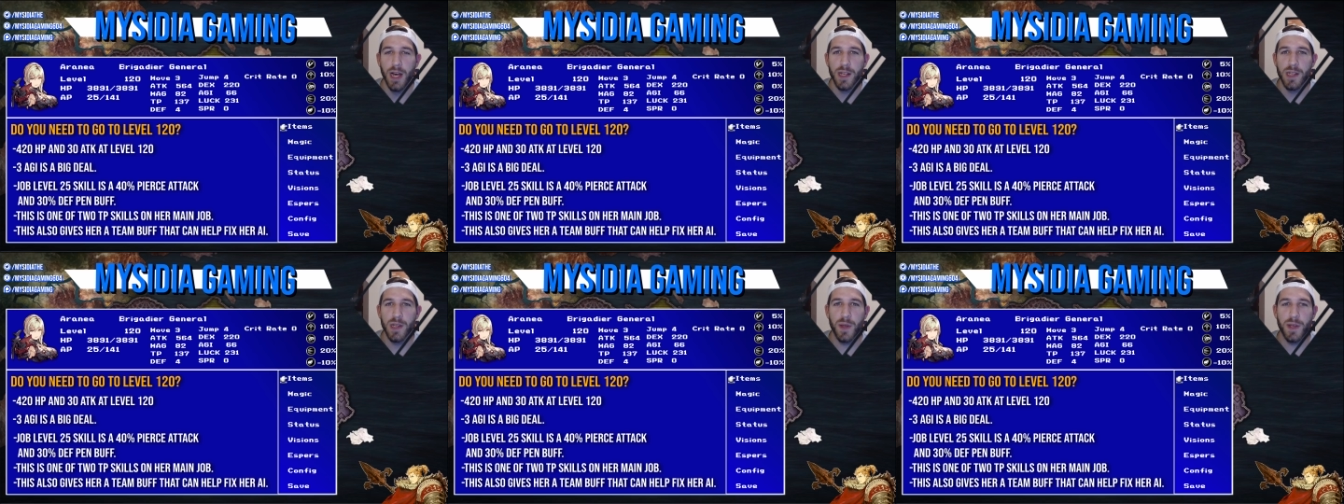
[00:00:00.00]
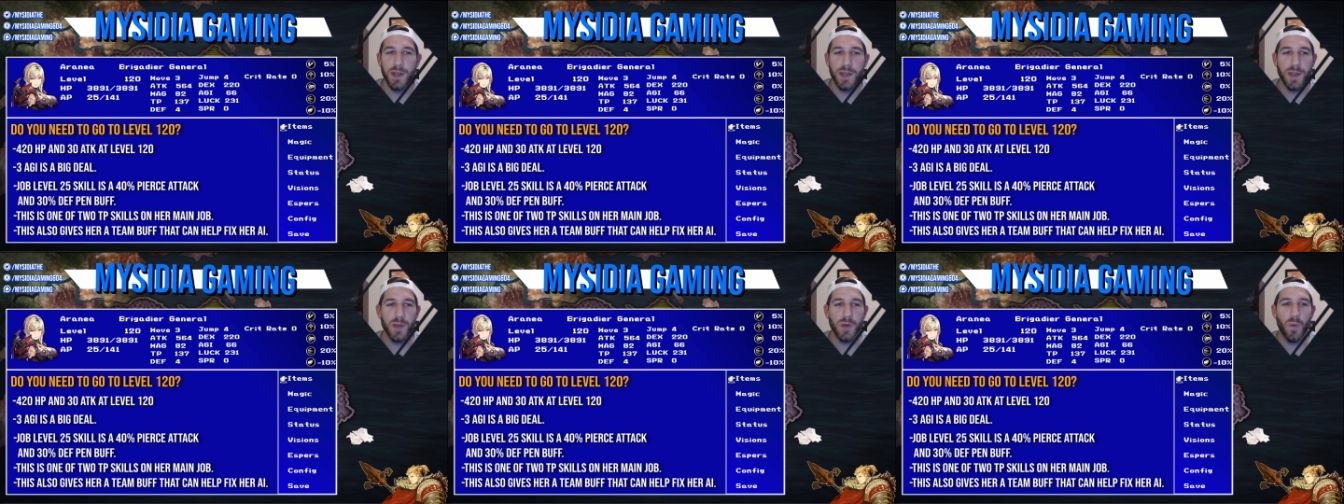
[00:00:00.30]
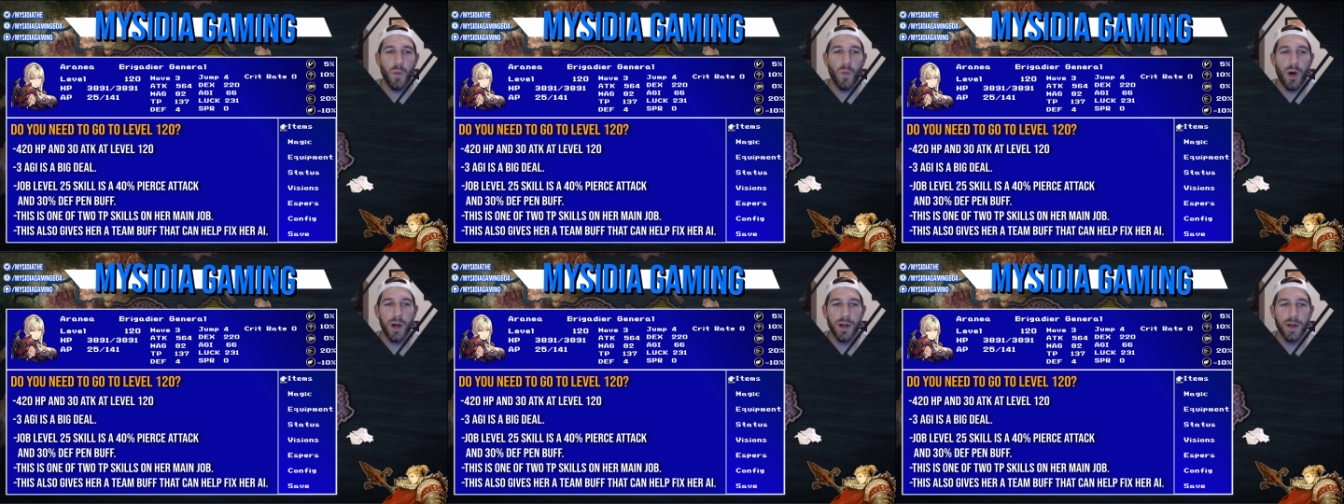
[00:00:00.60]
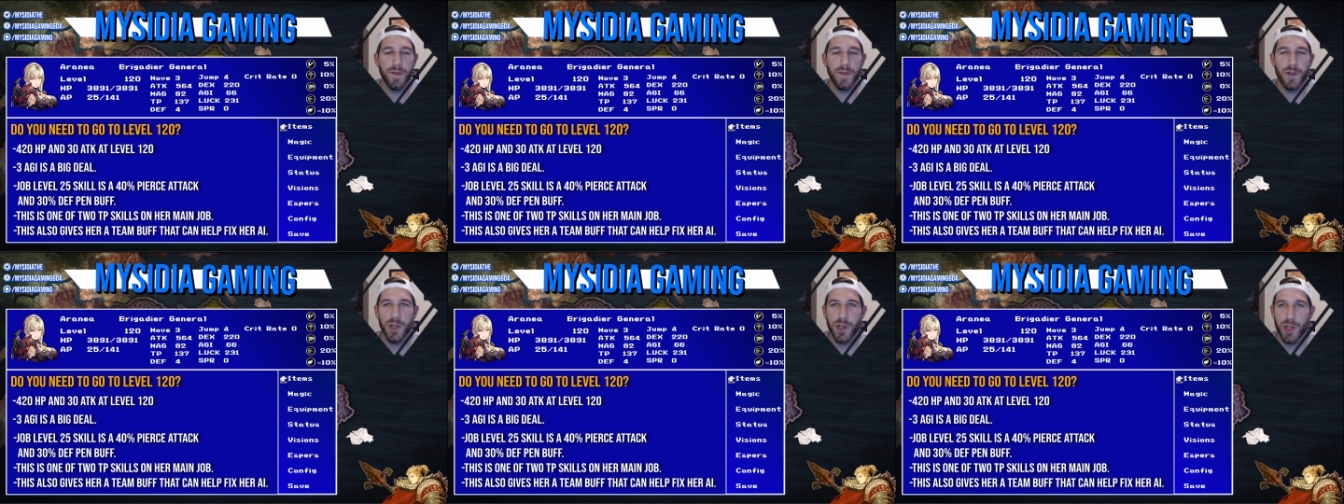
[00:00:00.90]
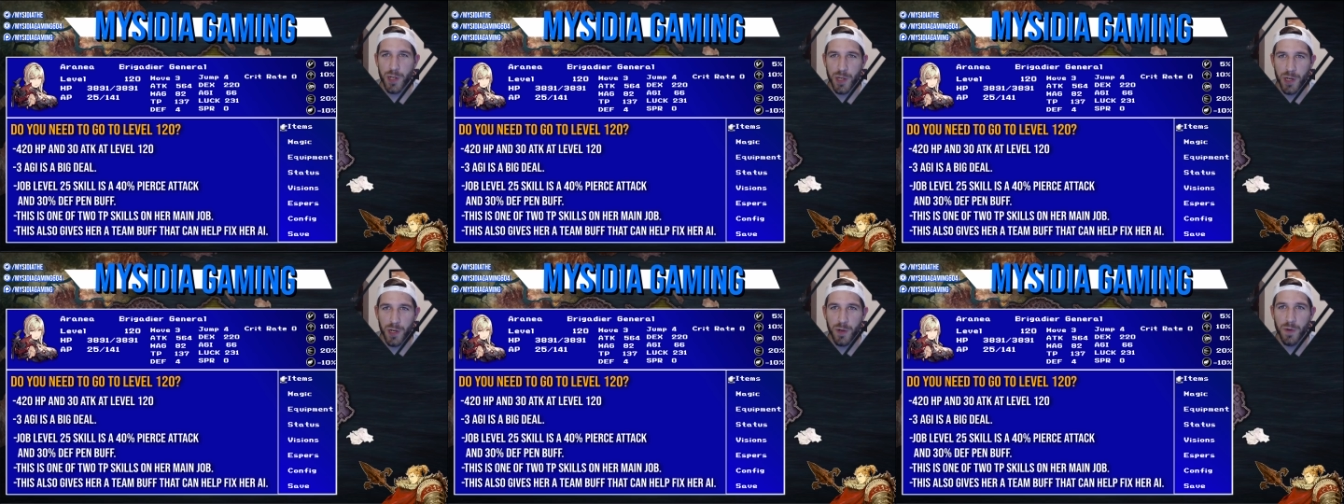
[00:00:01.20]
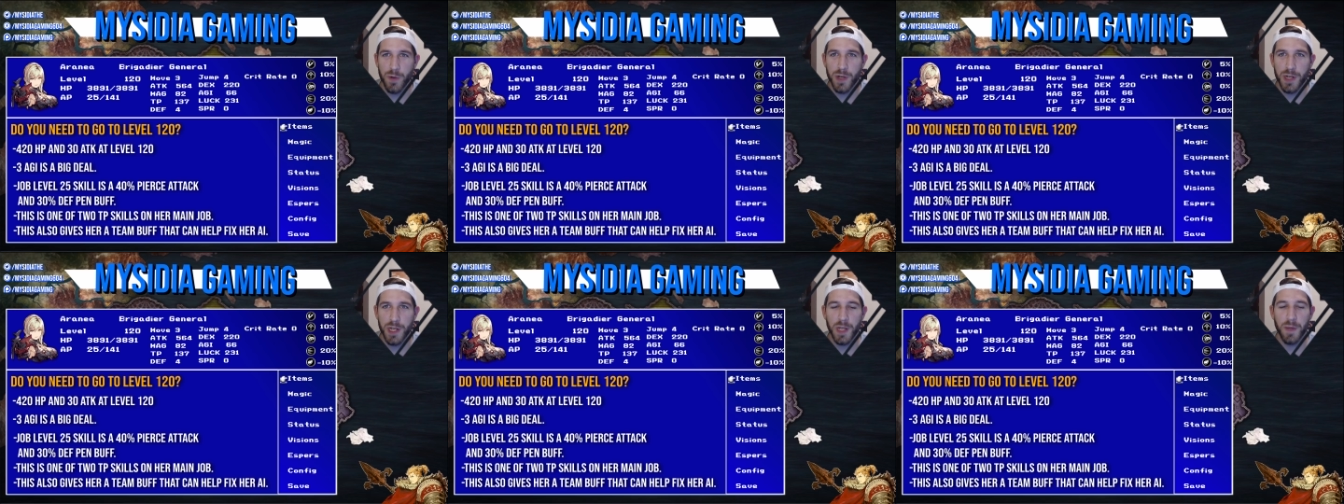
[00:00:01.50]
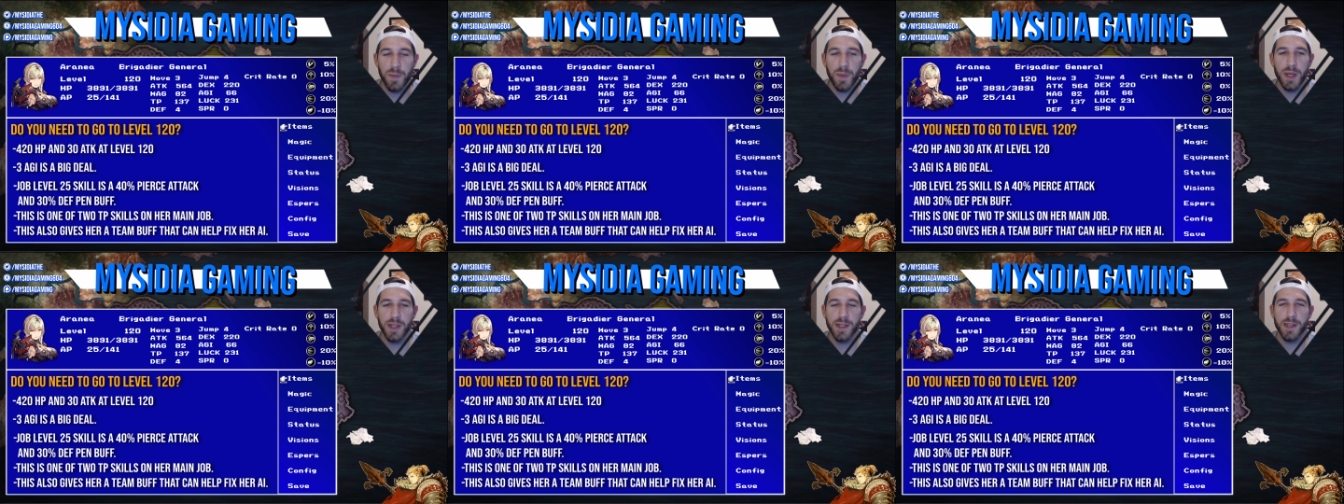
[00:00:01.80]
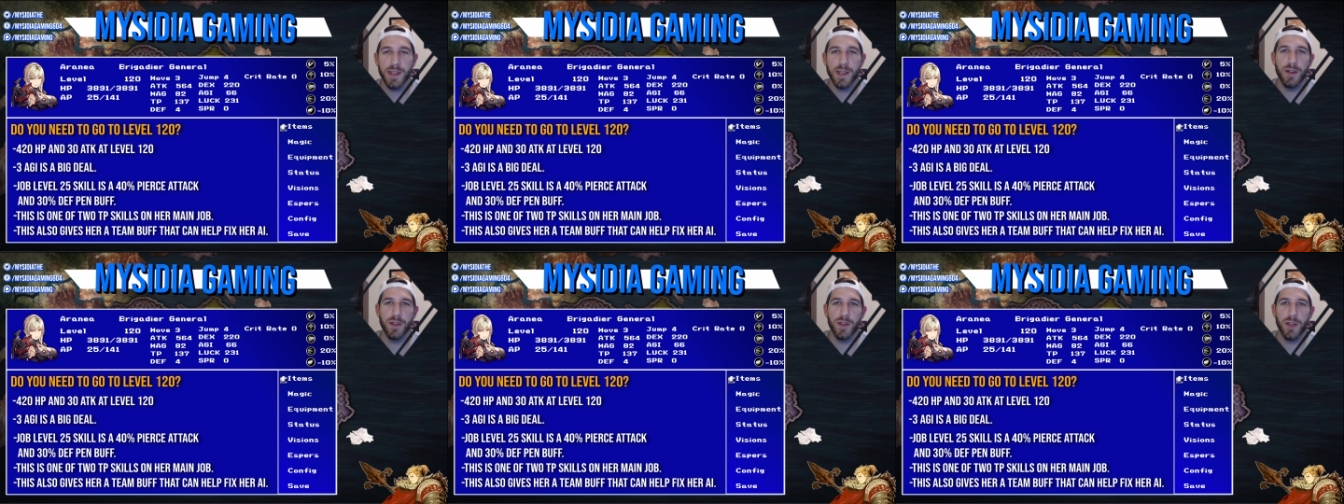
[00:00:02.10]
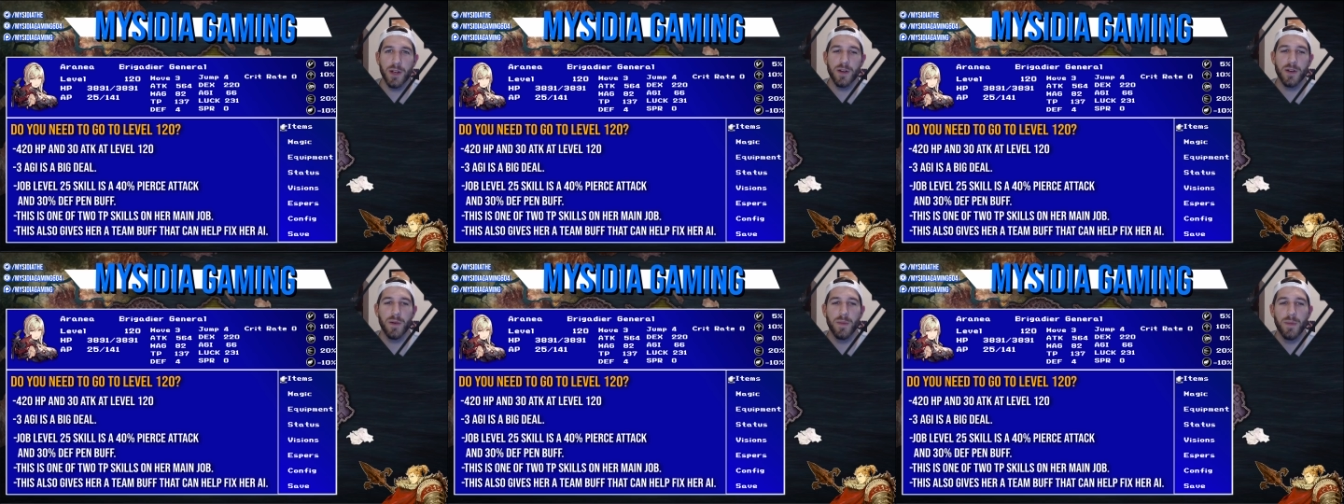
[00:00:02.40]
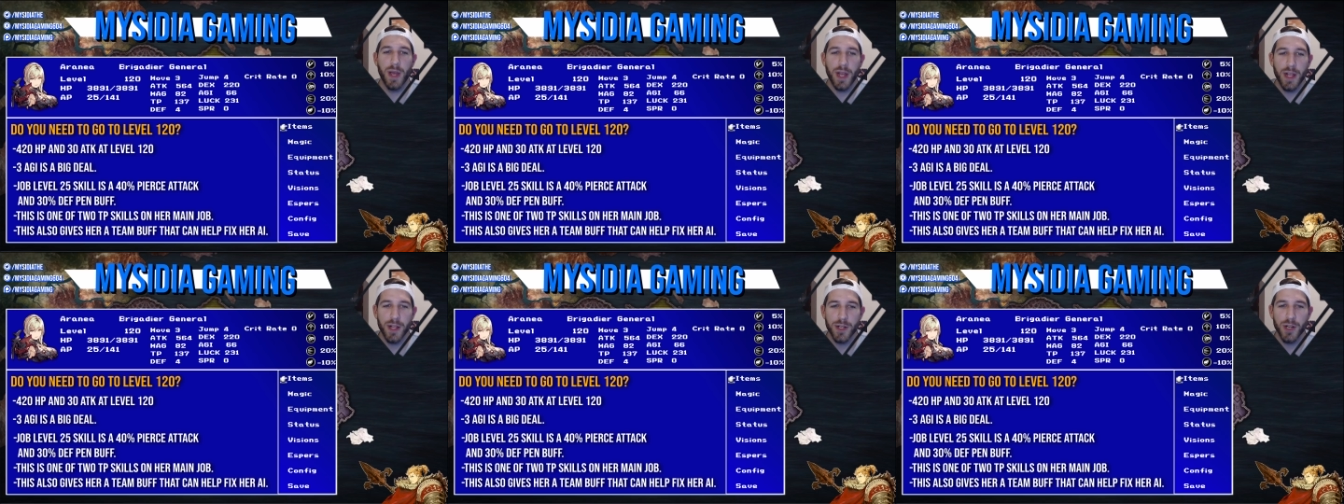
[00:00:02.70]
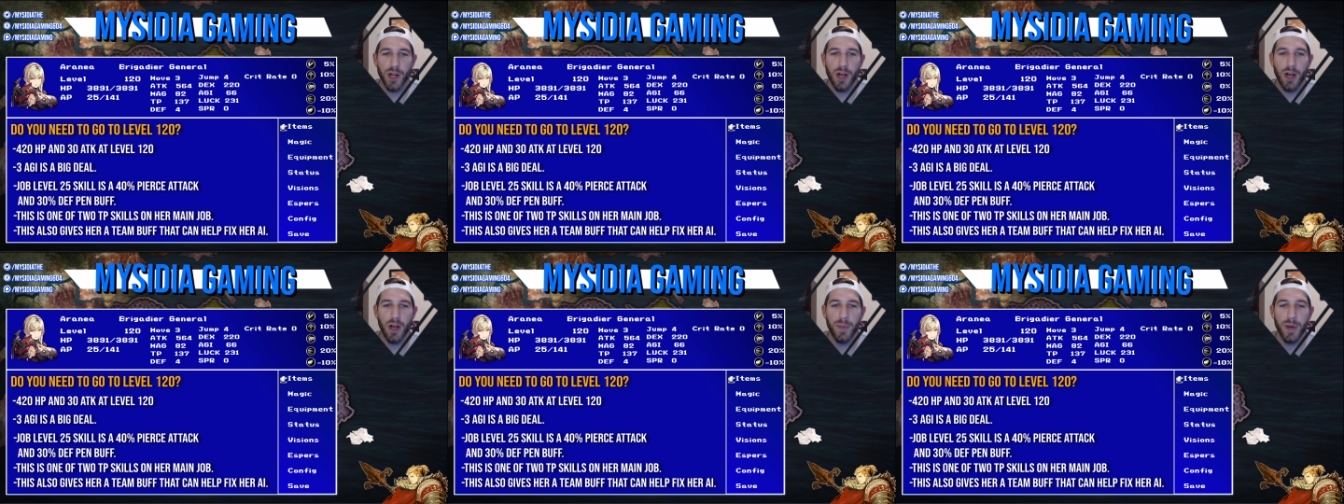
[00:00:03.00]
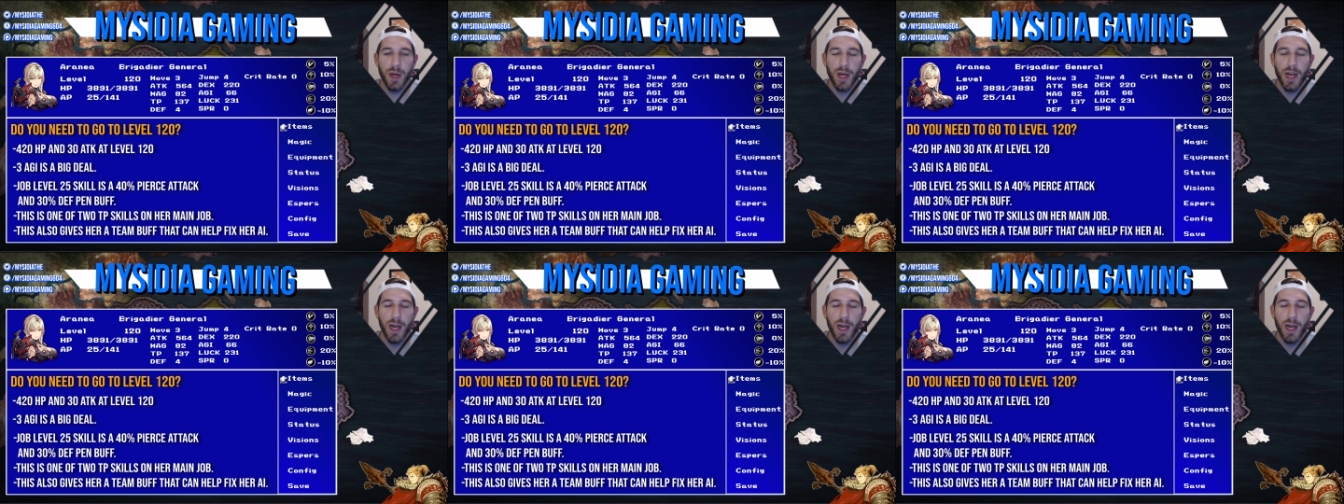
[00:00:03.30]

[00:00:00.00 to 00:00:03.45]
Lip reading: So this is one of 2 TP skills on her main job.